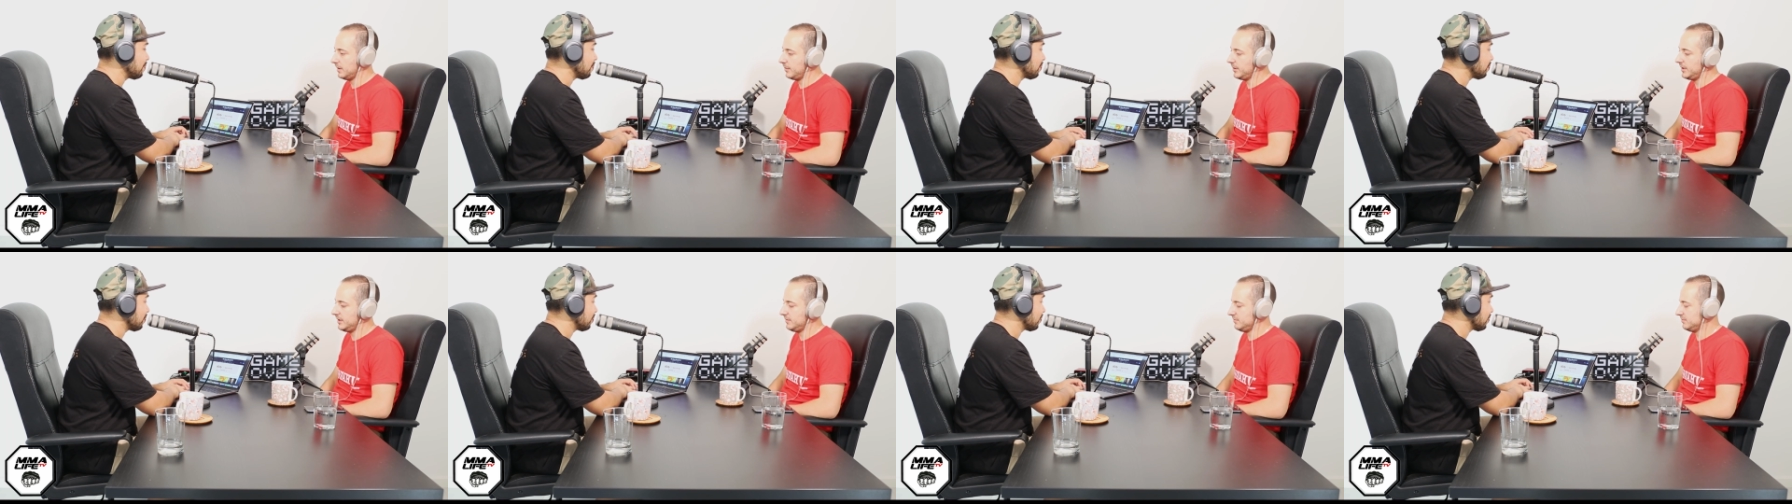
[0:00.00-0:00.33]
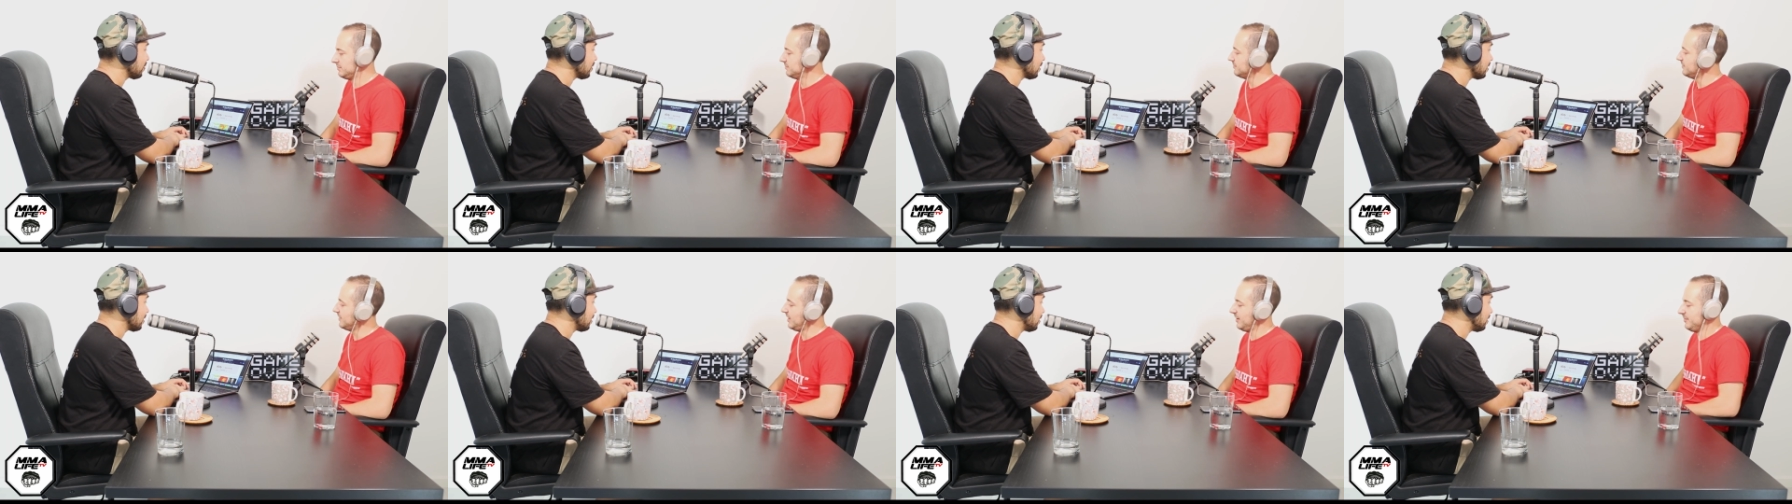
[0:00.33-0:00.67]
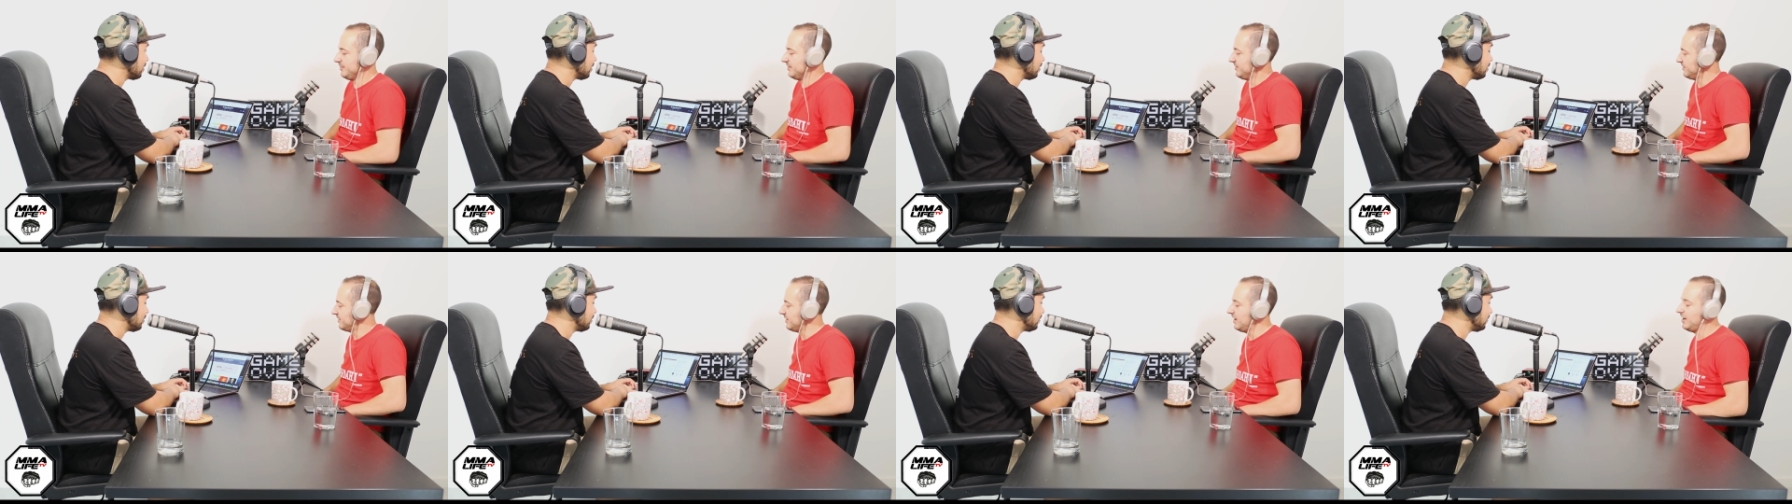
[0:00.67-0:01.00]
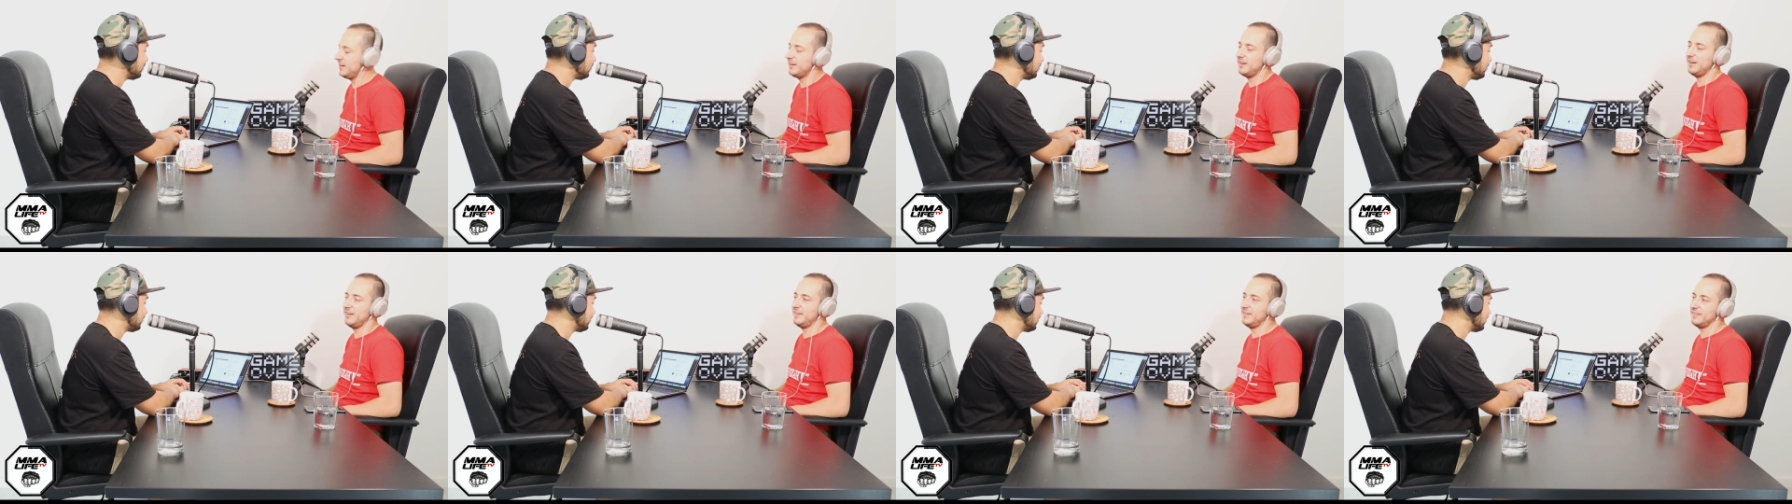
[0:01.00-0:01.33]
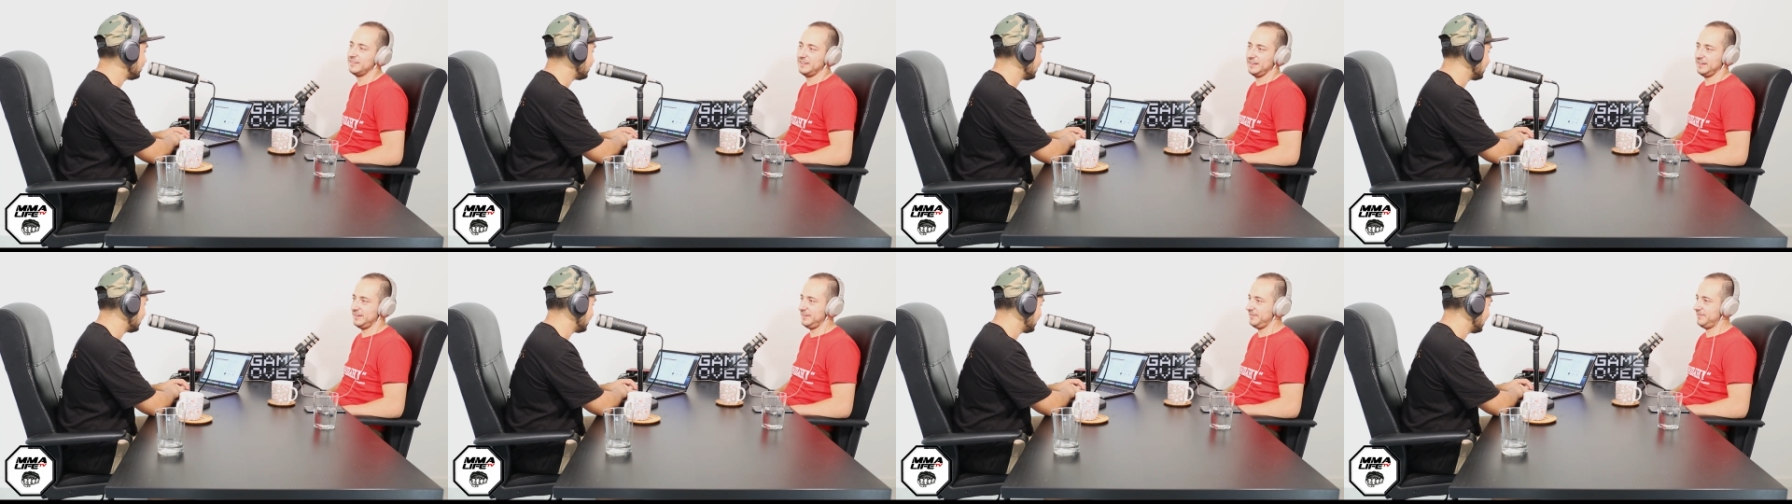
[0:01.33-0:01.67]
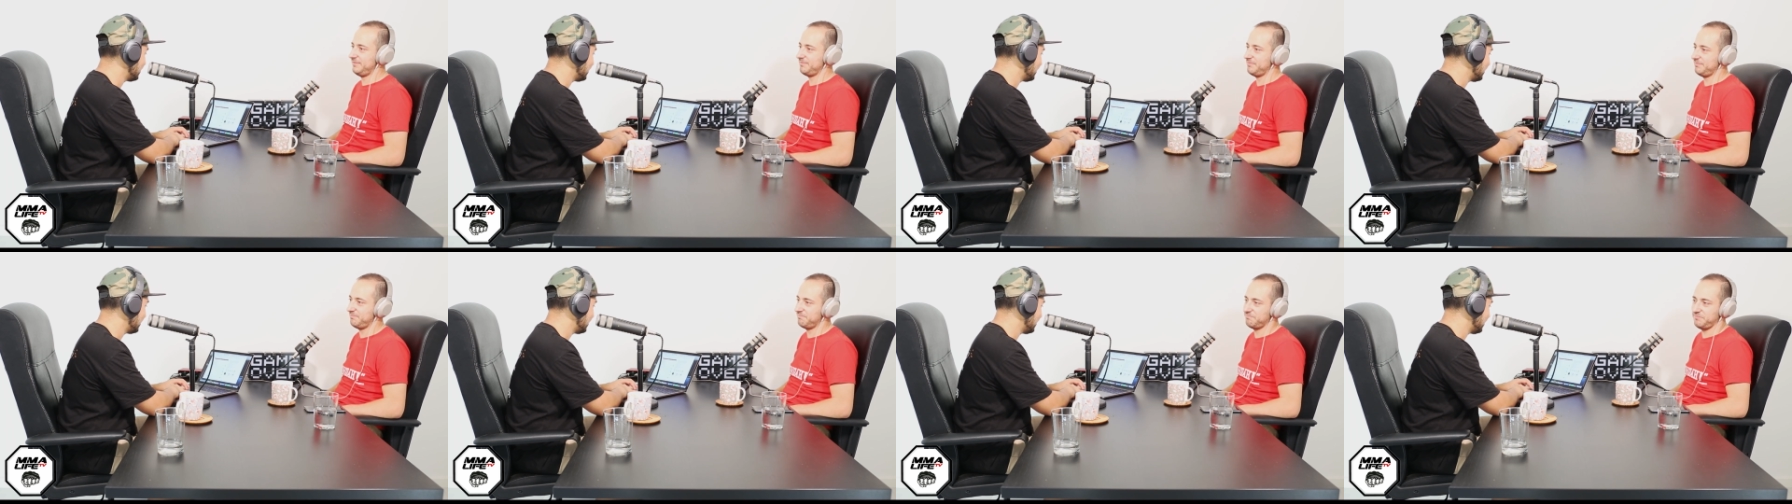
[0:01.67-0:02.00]
I mean, I don't, I, I don't think he
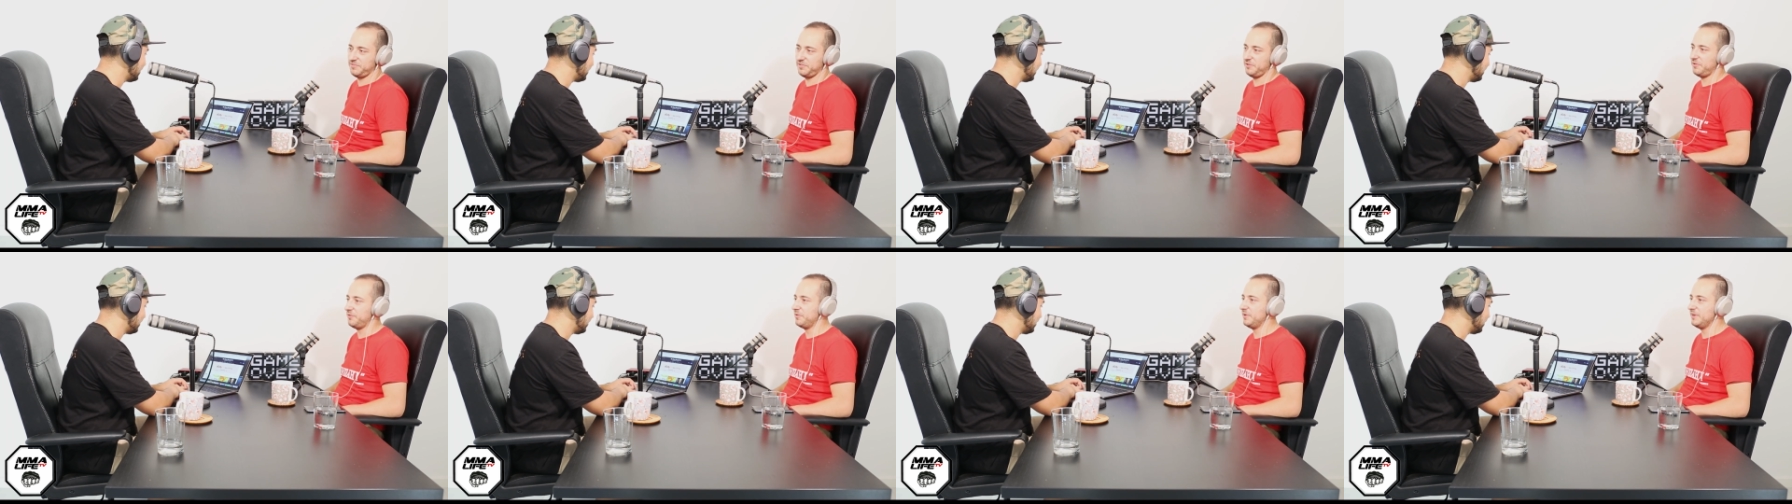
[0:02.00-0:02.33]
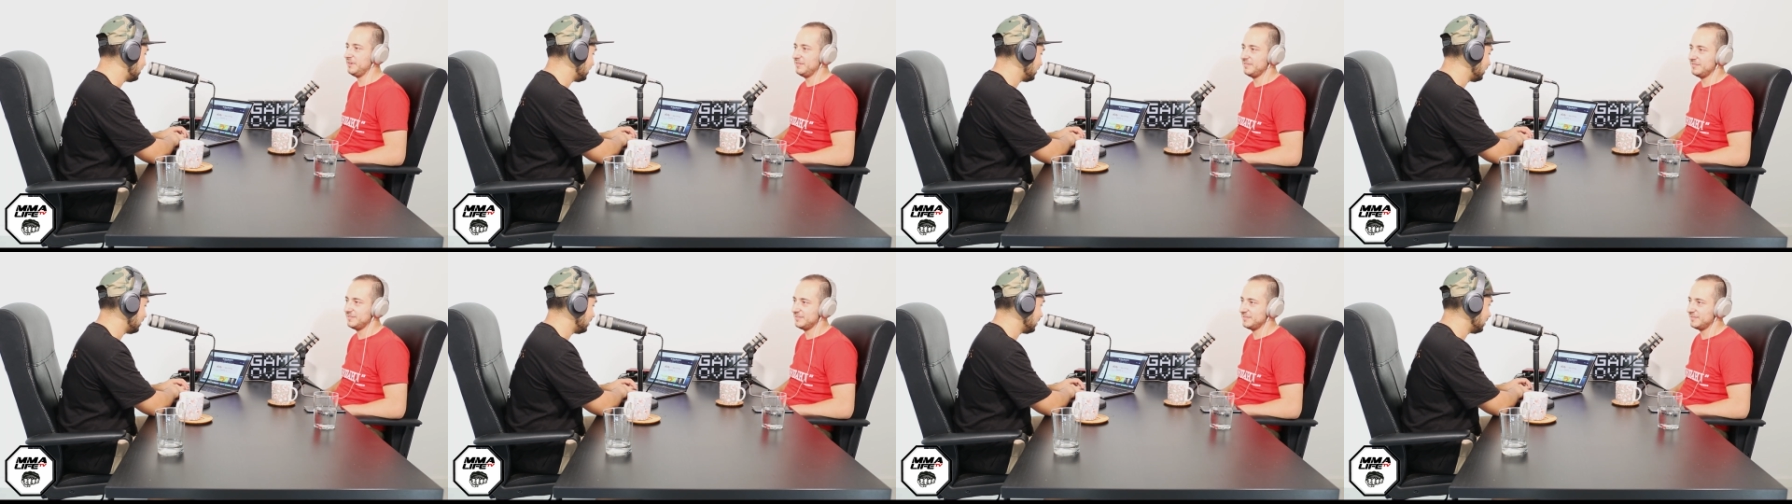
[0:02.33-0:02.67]
threw it.